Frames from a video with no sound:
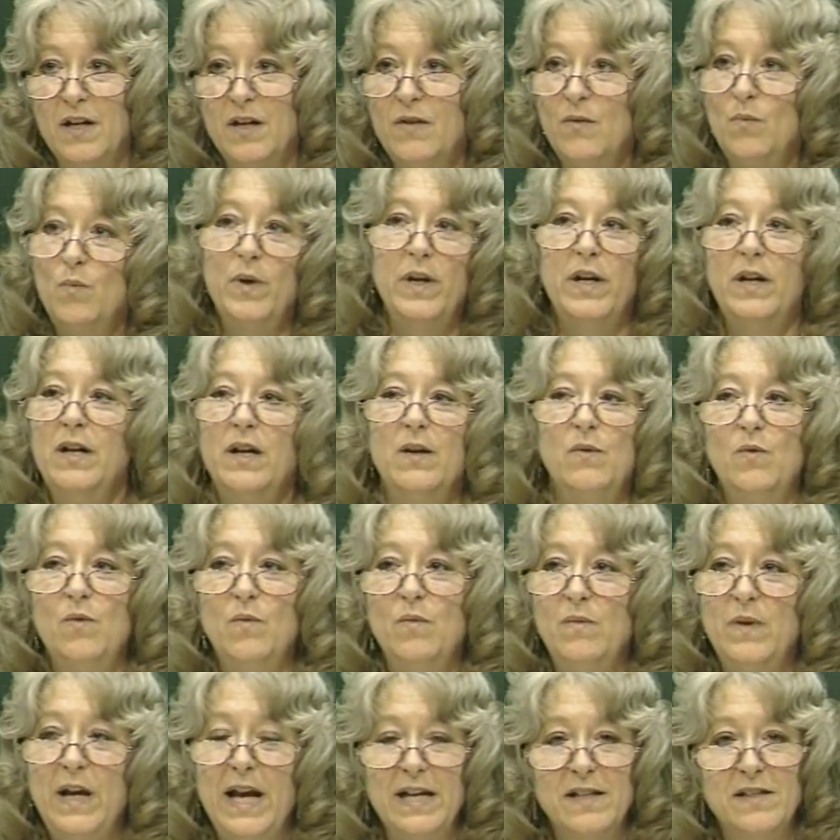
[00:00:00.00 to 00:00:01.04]
We
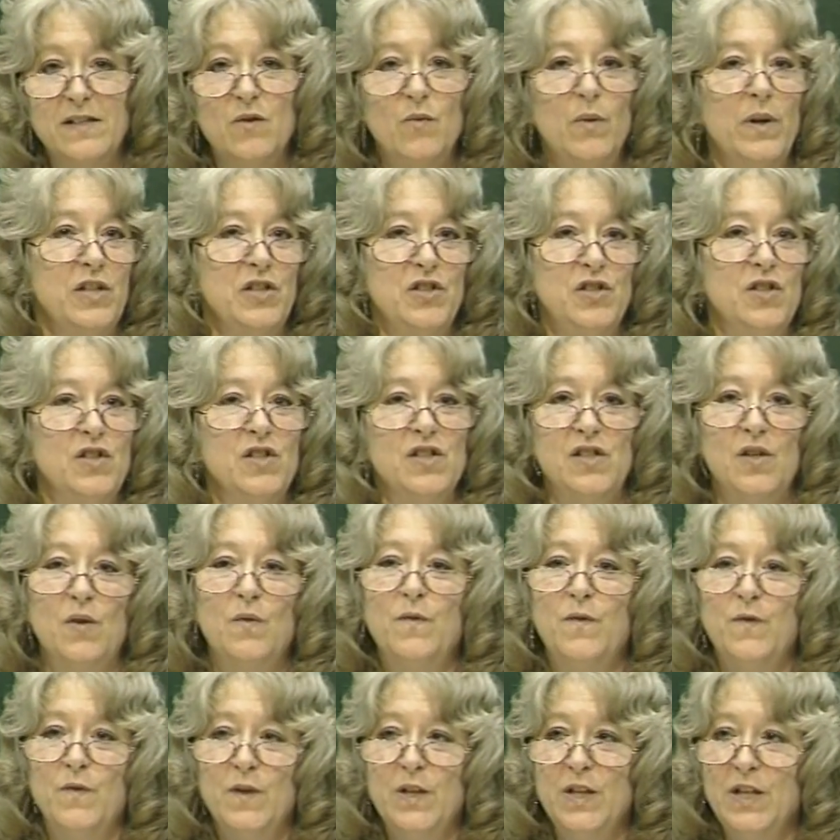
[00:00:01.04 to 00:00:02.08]
ask questions so
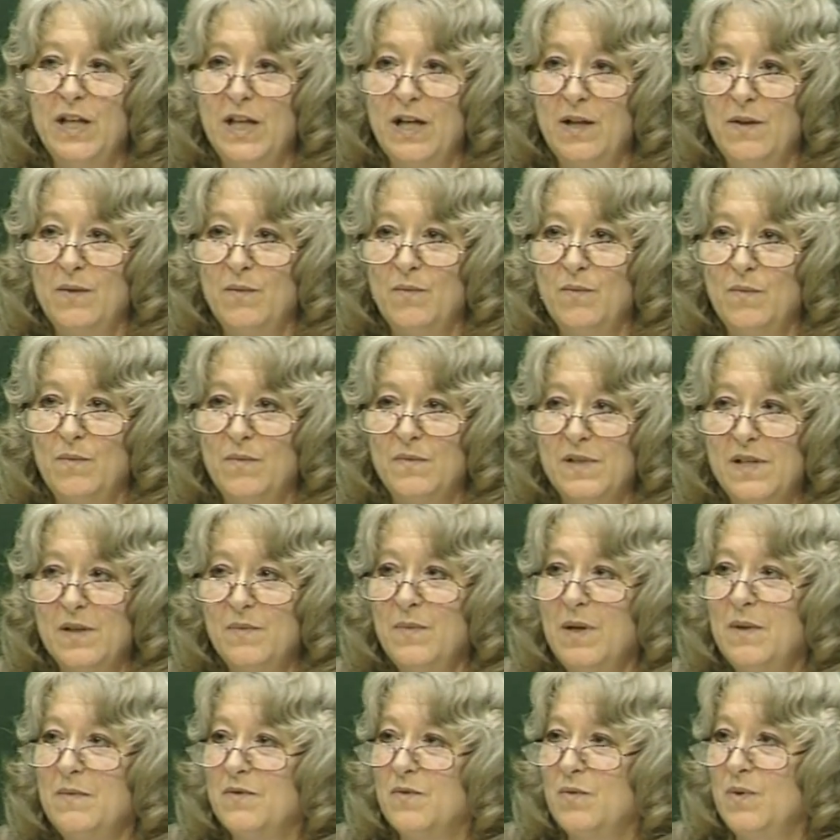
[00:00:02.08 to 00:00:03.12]
freely, and
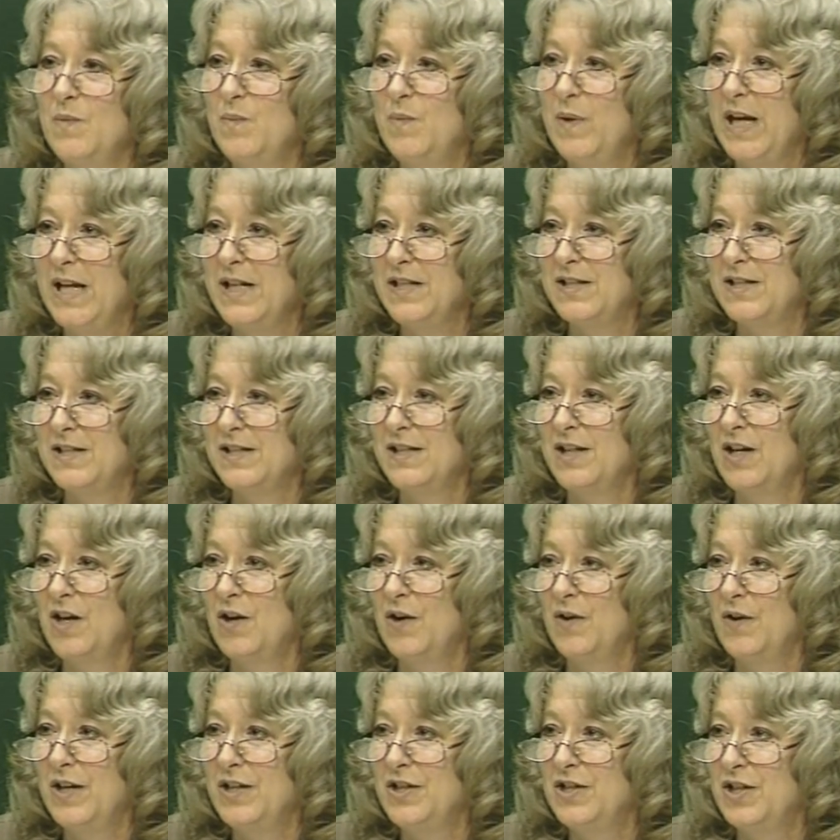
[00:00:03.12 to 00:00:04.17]
sometimes we base
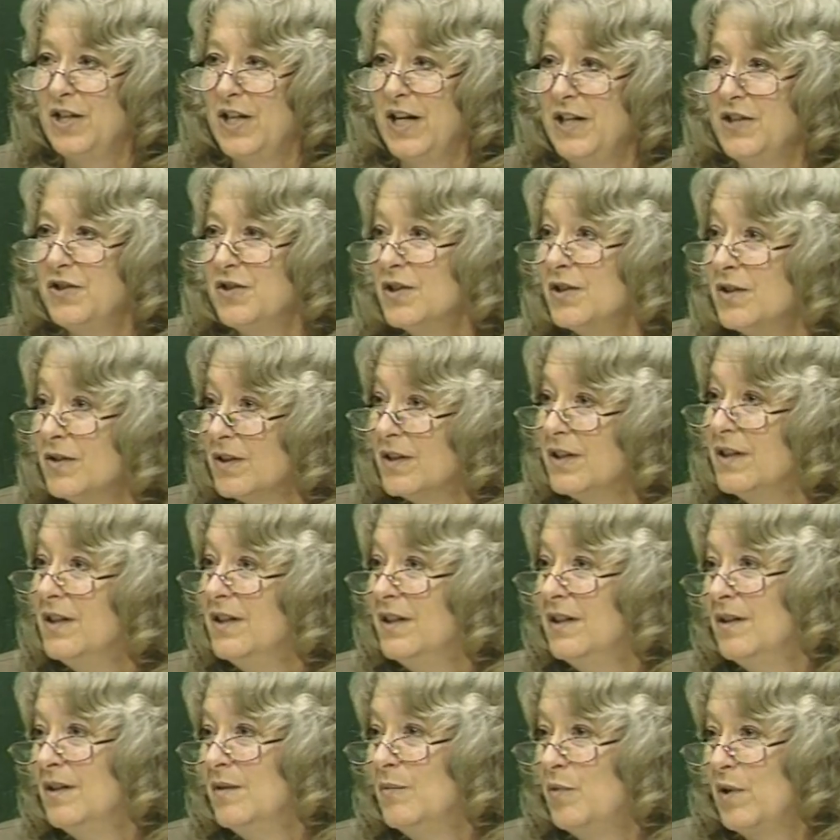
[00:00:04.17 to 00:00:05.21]
our educational
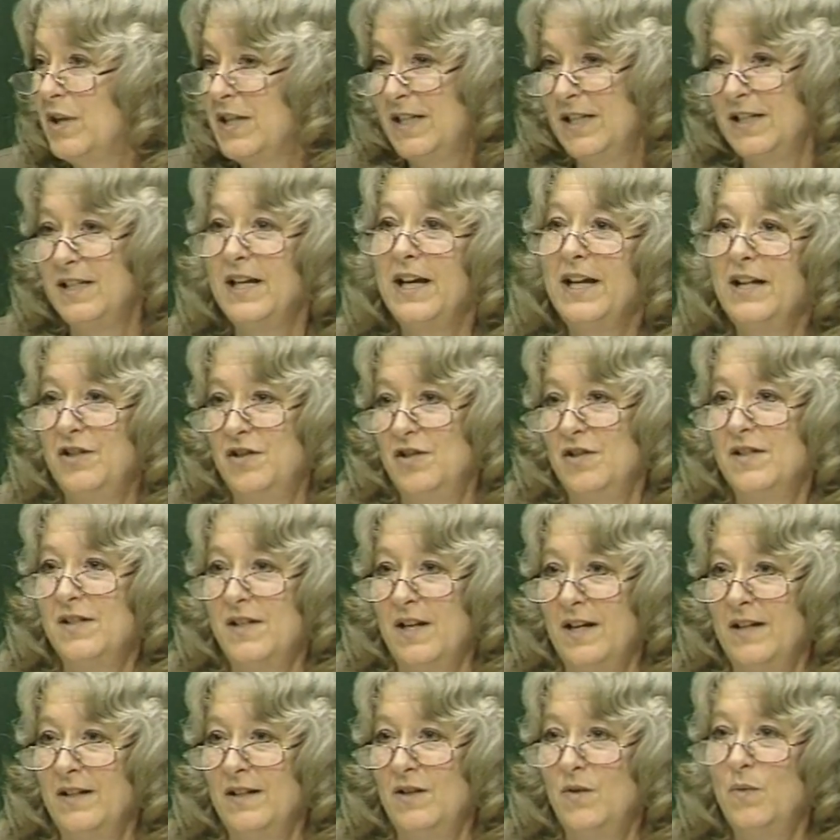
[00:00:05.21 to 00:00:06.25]
presentations
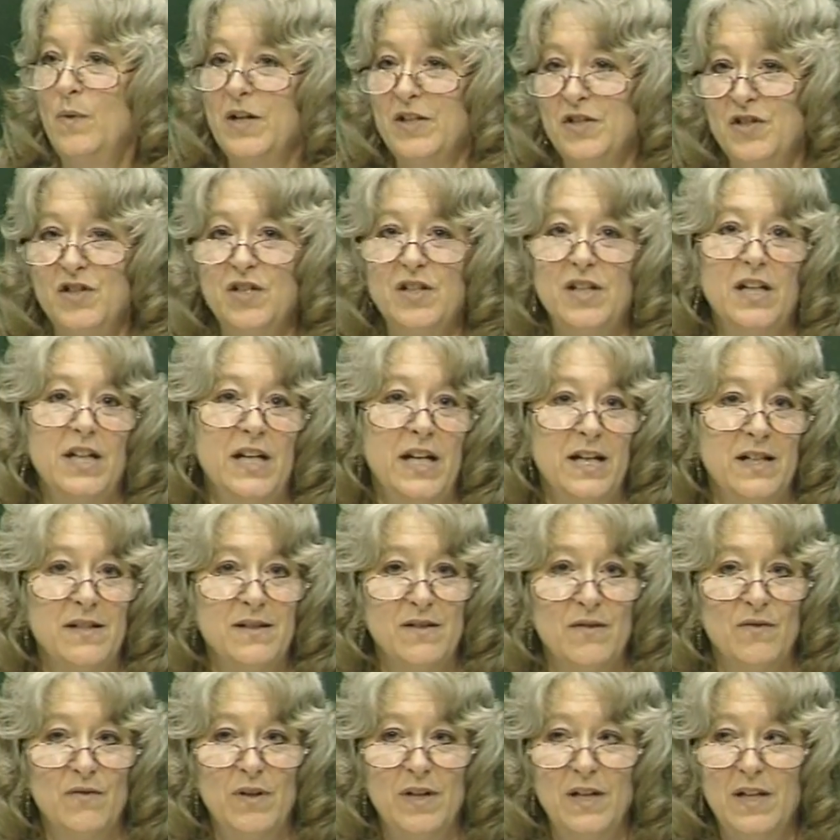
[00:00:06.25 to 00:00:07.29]
on question and
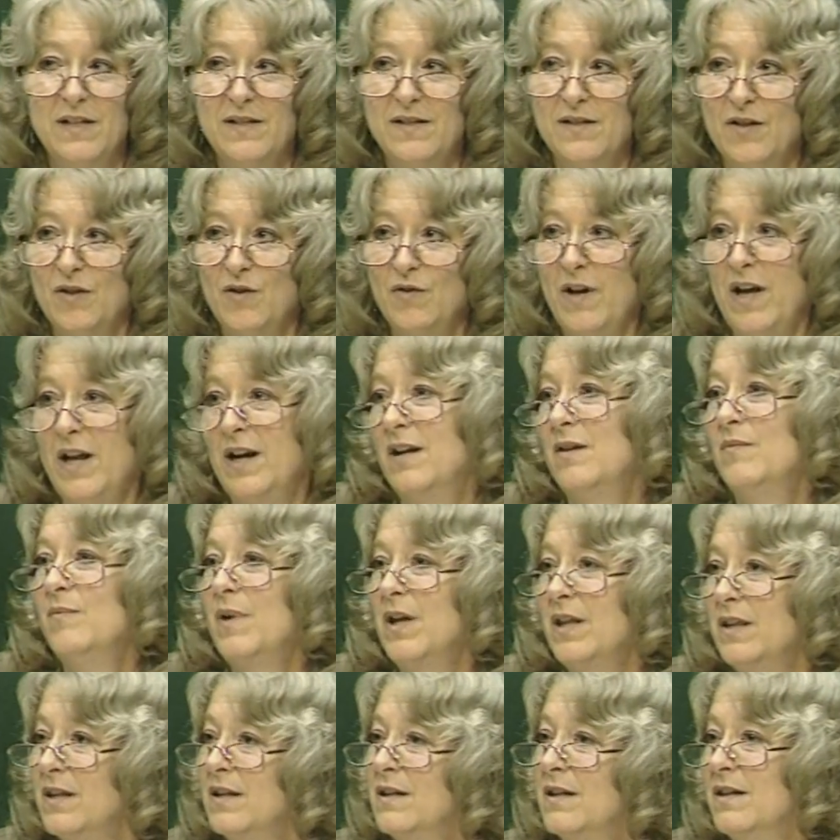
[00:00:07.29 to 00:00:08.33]
answer in the Socratic
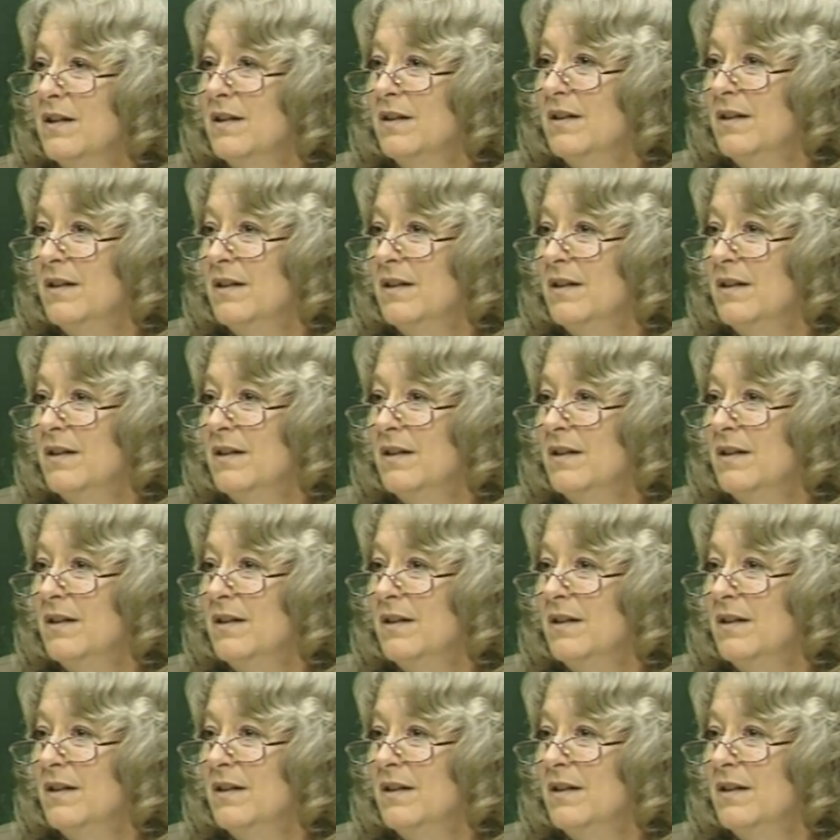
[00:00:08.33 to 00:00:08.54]
method